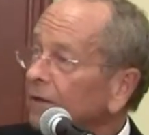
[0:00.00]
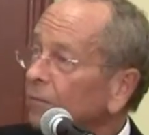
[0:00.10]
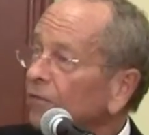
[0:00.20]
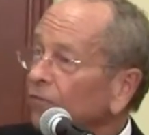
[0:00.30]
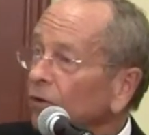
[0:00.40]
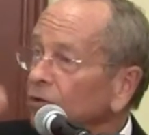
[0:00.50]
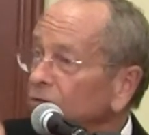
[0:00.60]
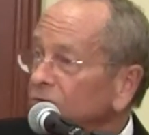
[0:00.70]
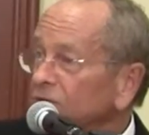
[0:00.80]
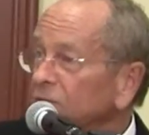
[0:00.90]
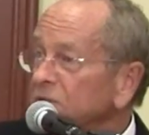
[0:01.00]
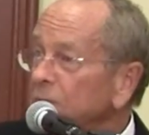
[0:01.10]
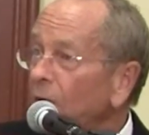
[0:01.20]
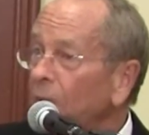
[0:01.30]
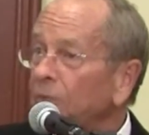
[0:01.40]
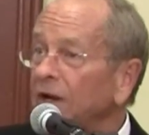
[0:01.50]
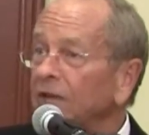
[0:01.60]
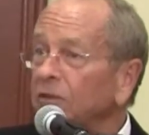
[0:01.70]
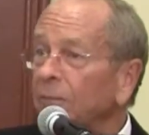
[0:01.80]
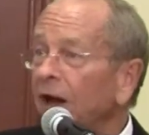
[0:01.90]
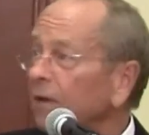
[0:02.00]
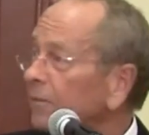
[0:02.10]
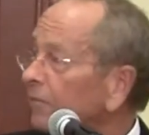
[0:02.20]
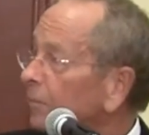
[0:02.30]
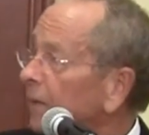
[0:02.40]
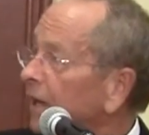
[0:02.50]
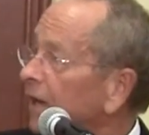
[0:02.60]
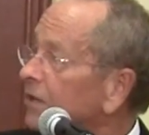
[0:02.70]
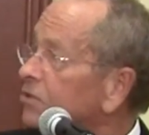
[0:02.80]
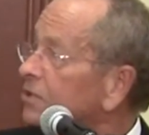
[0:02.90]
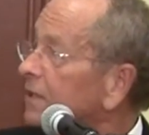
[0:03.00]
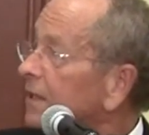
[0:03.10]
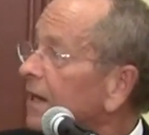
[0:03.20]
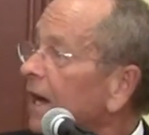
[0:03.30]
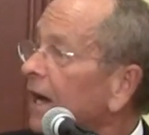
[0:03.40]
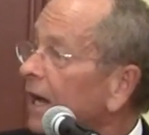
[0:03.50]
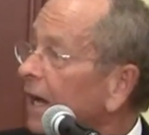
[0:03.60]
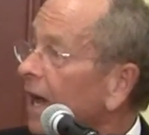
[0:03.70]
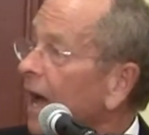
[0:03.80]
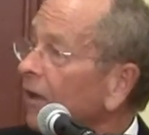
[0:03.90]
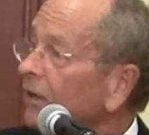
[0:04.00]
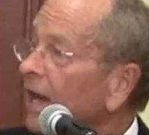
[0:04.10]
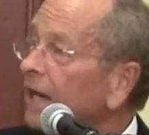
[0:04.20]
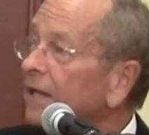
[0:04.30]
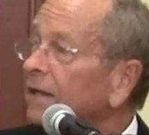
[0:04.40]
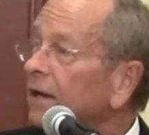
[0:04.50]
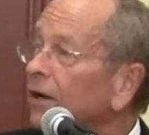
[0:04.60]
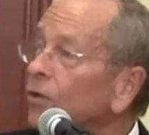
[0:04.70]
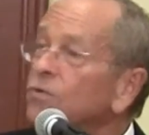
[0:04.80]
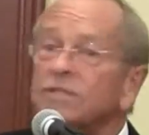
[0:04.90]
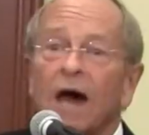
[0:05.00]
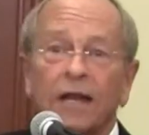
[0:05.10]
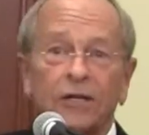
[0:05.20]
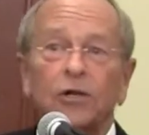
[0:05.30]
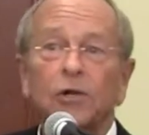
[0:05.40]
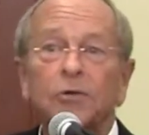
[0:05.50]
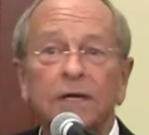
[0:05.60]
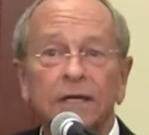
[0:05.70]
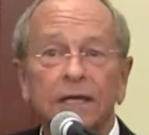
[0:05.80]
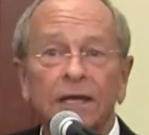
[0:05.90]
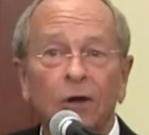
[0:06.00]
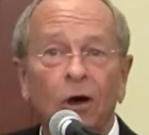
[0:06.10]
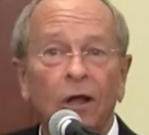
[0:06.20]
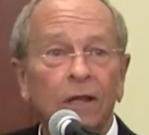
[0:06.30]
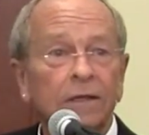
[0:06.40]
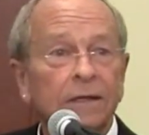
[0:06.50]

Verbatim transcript: referring you to some small print at the bottom of the page uh, outlining uh, who's not included in all.